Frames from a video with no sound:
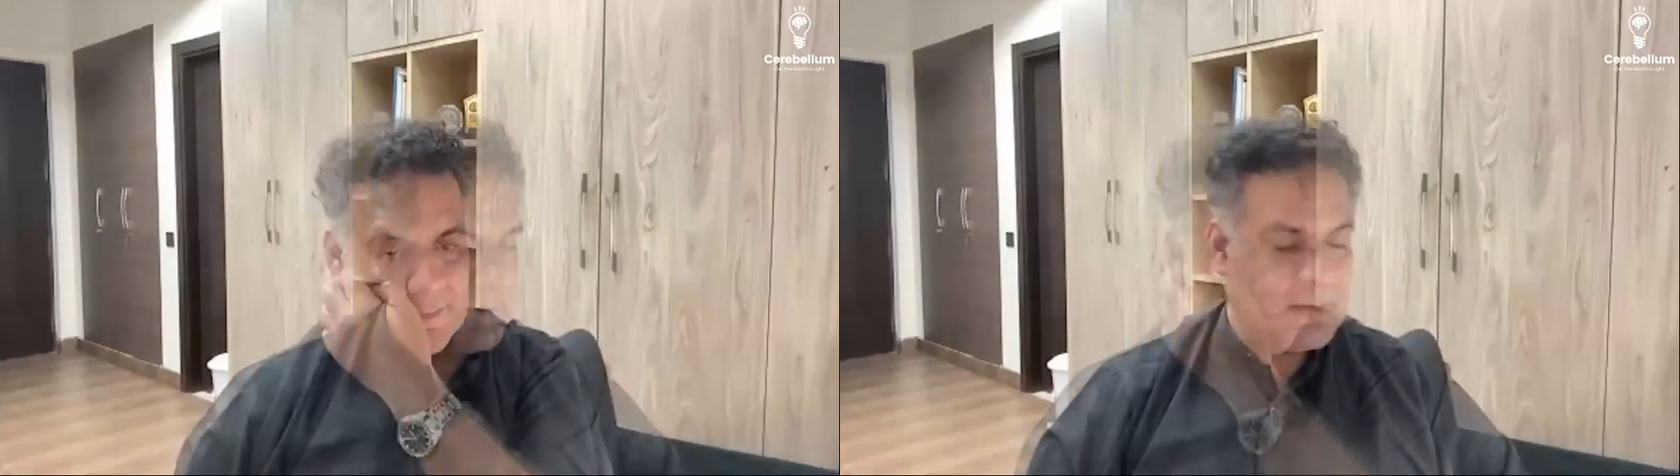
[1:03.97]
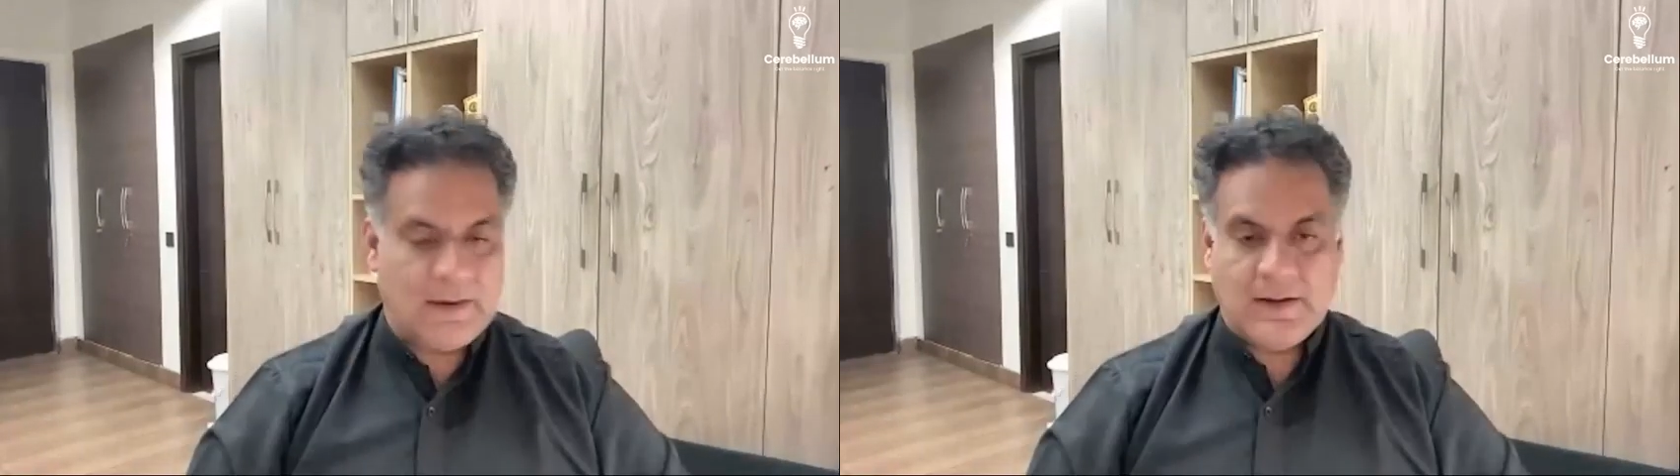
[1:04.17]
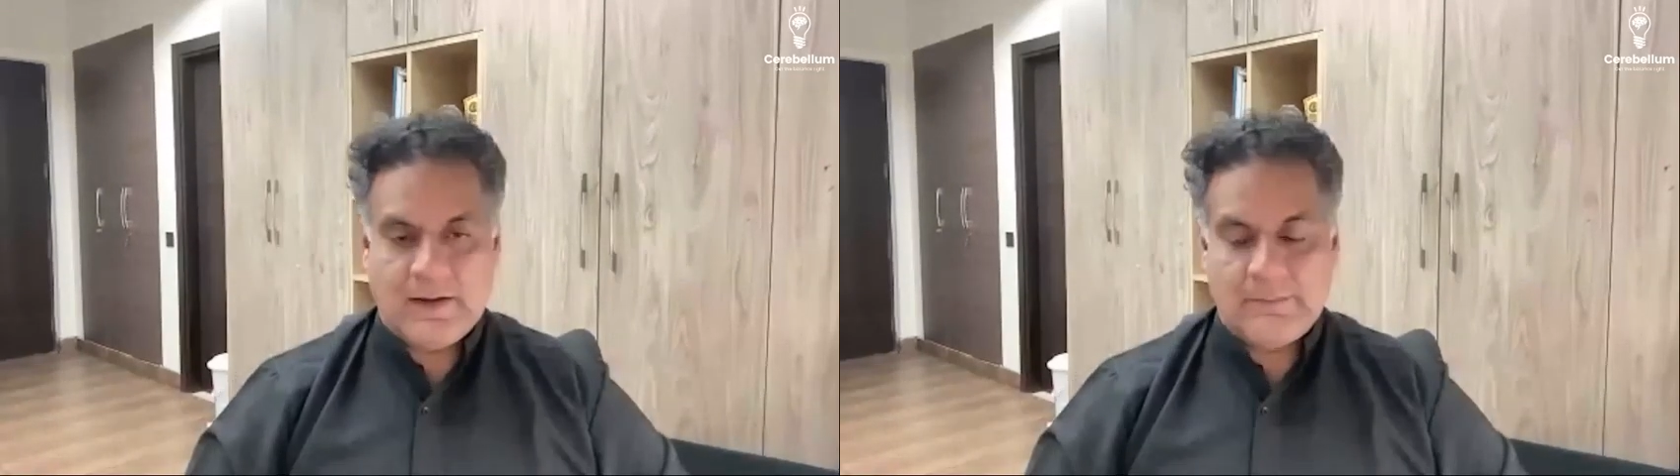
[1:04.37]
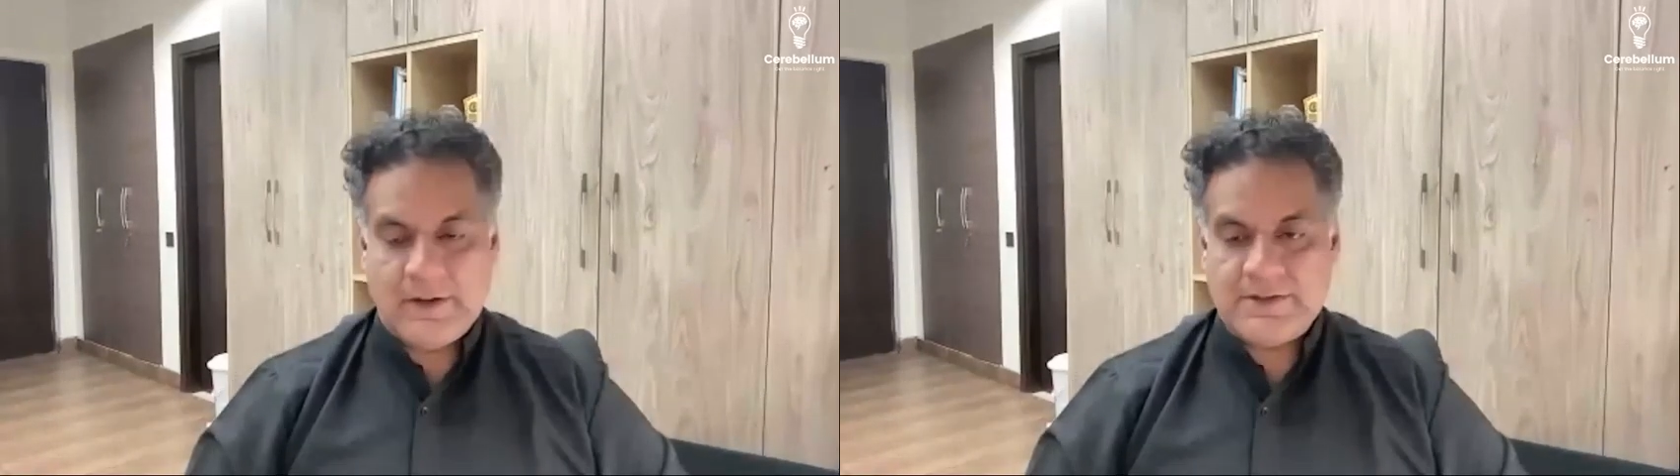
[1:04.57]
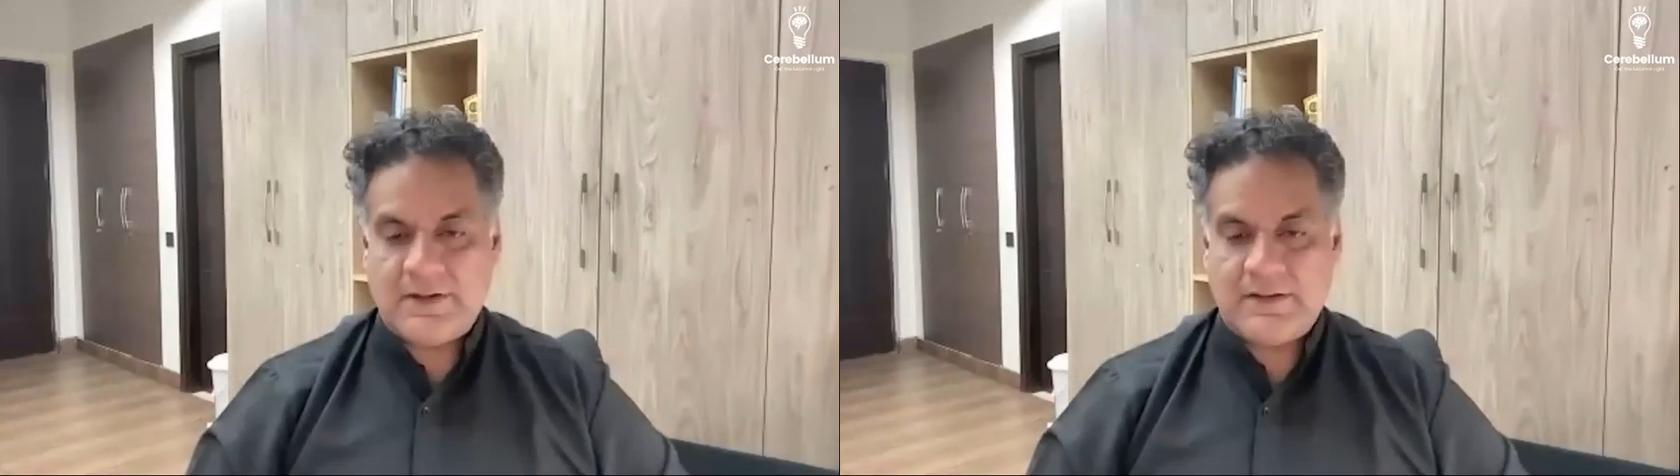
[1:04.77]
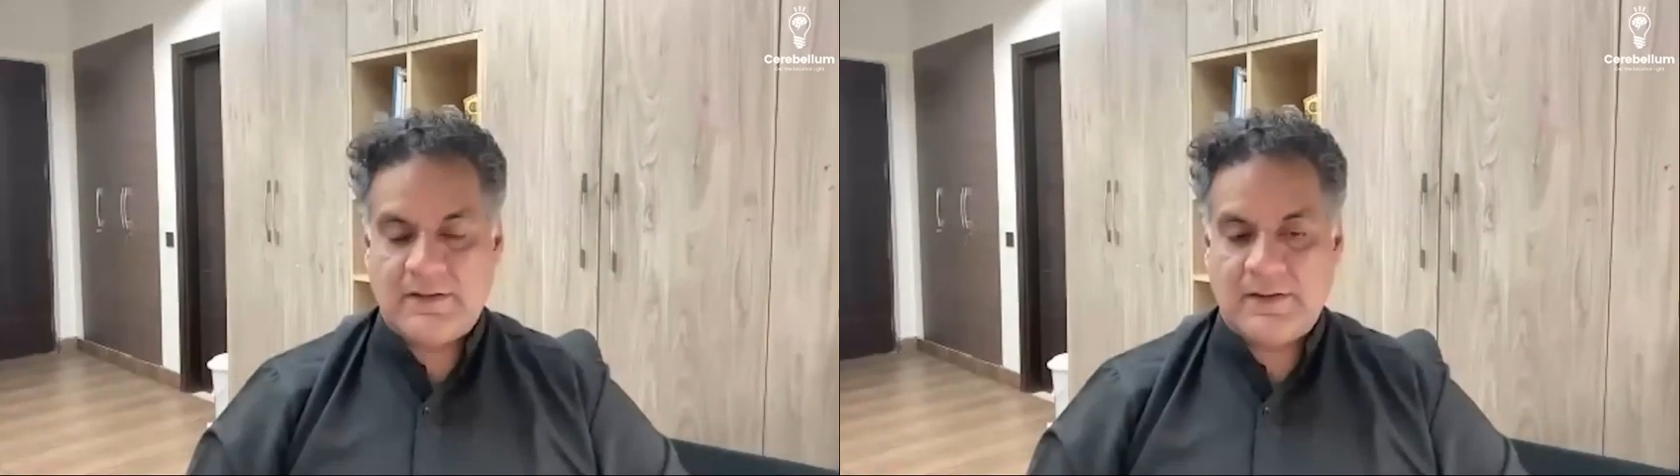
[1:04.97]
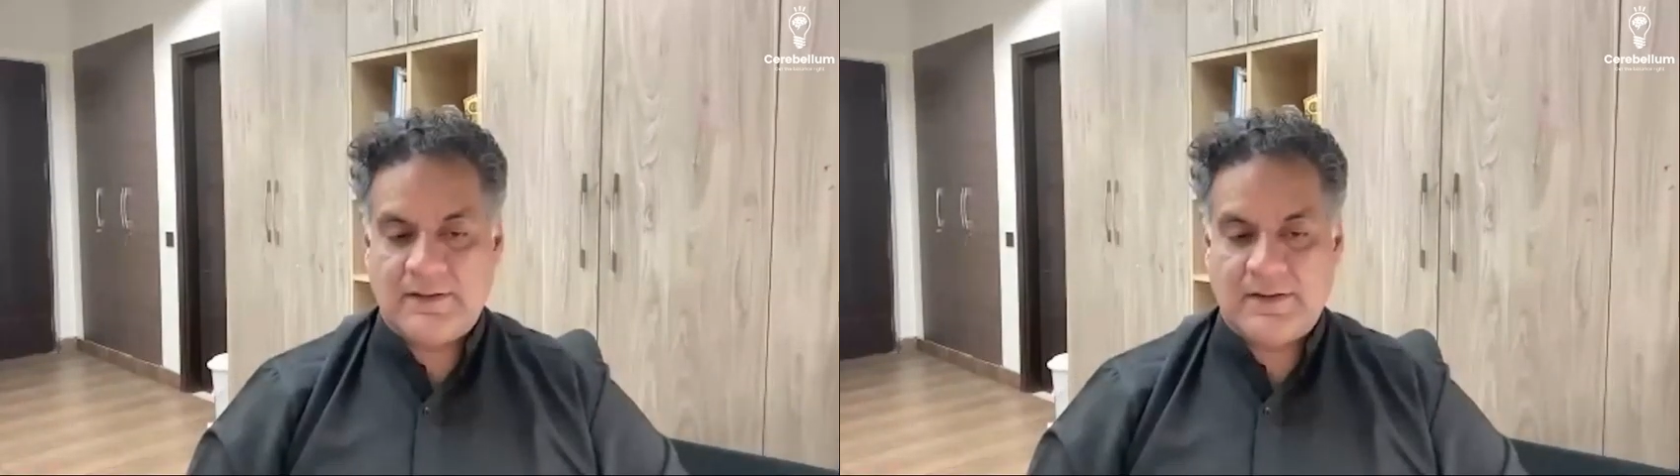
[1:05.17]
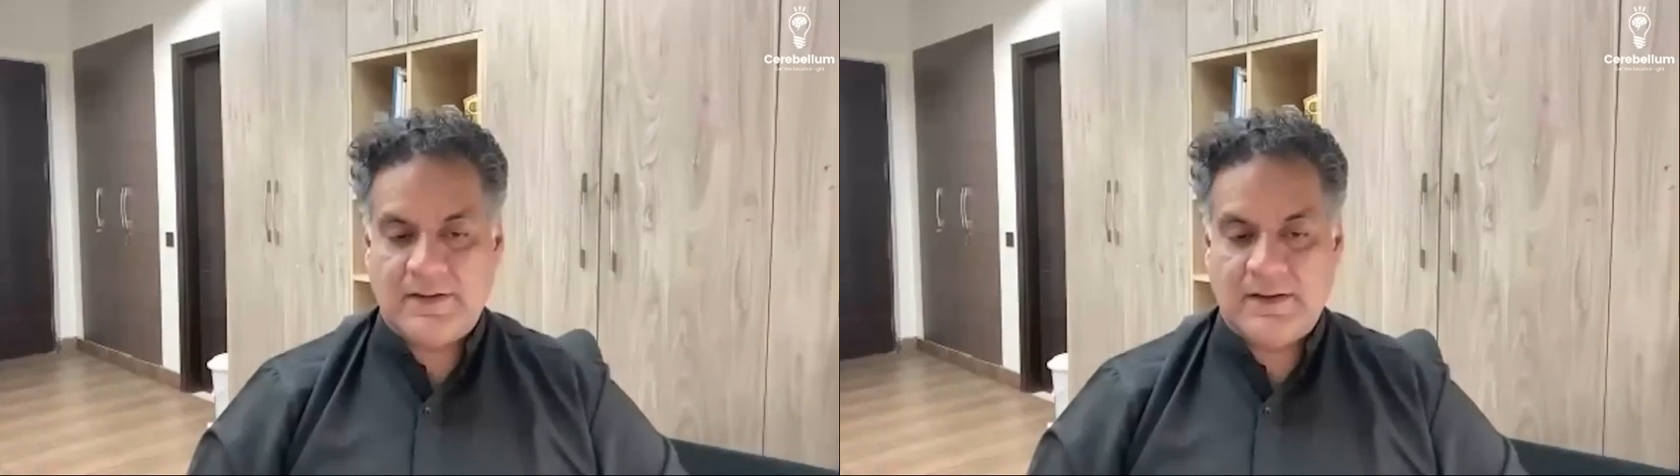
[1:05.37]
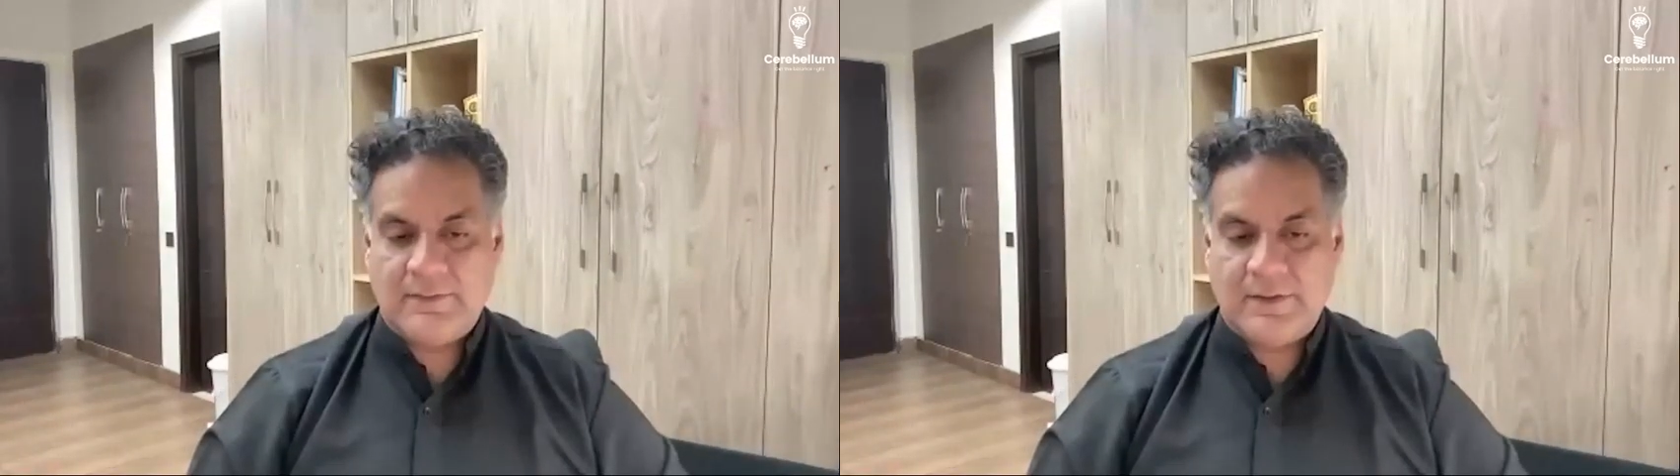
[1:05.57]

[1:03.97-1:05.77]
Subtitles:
I had mentioned this yesterday as